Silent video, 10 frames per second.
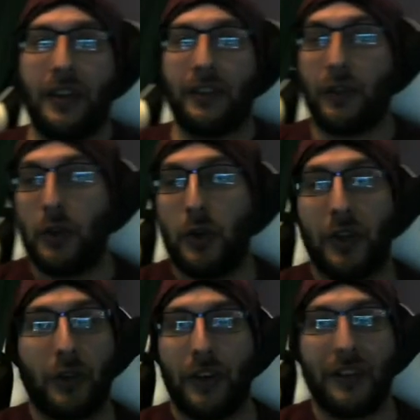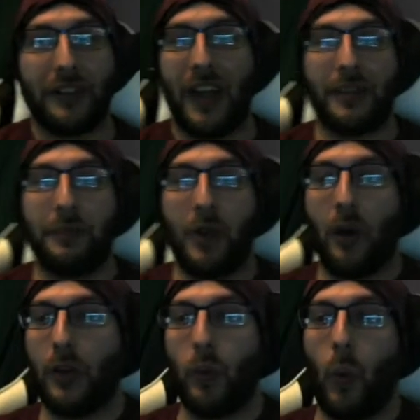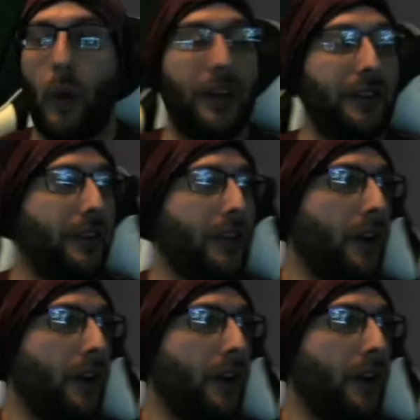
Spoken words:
so you can criticize me all you want.